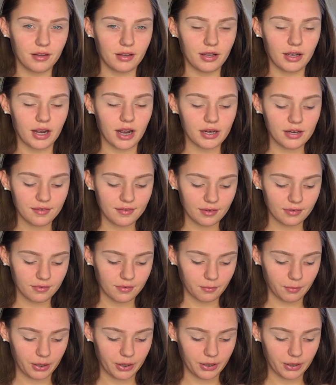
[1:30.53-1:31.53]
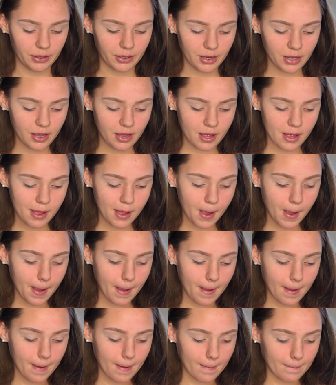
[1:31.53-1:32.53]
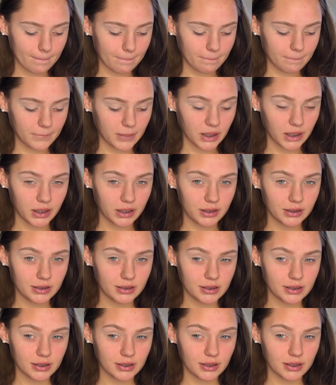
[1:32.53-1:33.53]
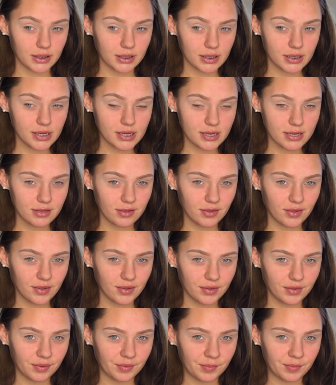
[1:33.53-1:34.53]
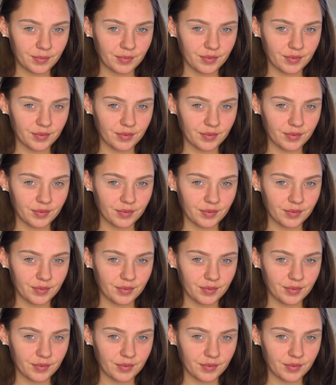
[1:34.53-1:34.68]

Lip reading: It kind of sounds weird, but it is.